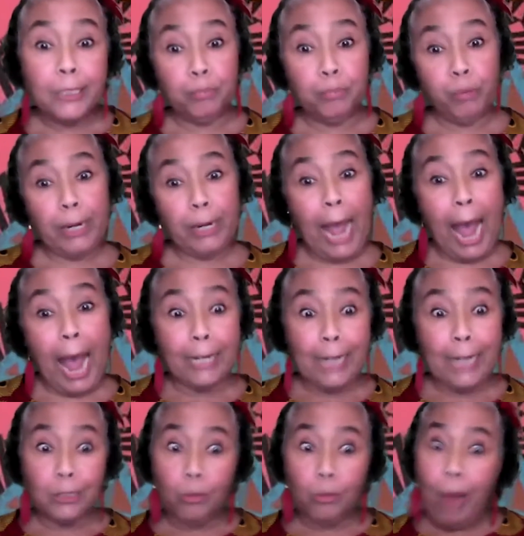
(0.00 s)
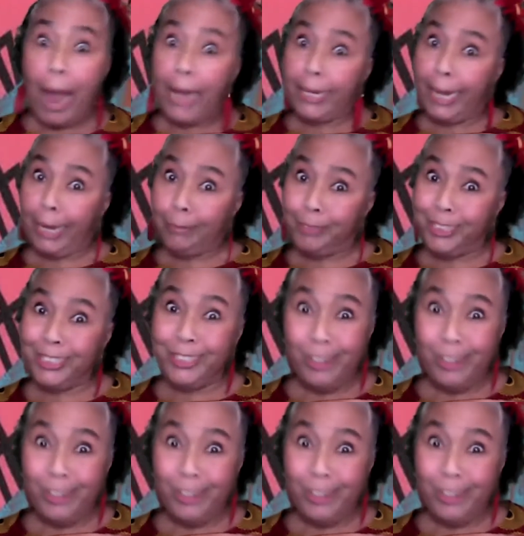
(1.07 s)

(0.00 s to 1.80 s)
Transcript: Brother Owl. That's why I came